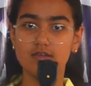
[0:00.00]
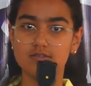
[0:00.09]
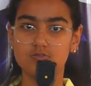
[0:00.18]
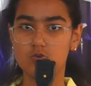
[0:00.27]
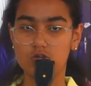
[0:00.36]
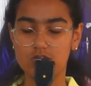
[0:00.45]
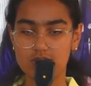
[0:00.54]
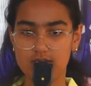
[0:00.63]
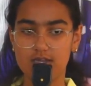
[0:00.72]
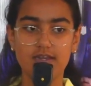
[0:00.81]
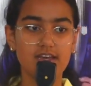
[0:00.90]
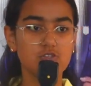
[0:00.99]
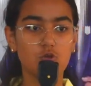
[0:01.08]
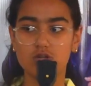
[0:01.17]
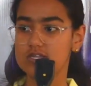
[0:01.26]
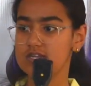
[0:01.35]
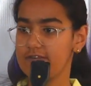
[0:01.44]
has totally
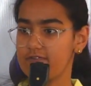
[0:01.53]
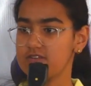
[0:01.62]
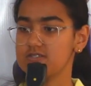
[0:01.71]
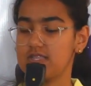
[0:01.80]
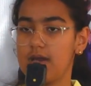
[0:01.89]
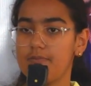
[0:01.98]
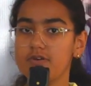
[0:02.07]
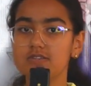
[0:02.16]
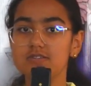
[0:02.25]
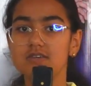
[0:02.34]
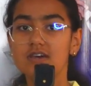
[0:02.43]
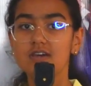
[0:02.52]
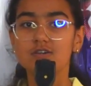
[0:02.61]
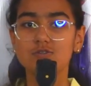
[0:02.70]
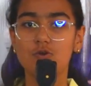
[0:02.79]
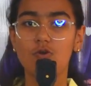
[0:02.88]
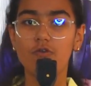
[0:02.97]
different syllabus.
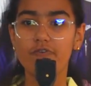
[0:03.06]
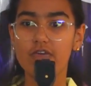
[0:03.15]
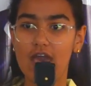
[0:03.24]
So we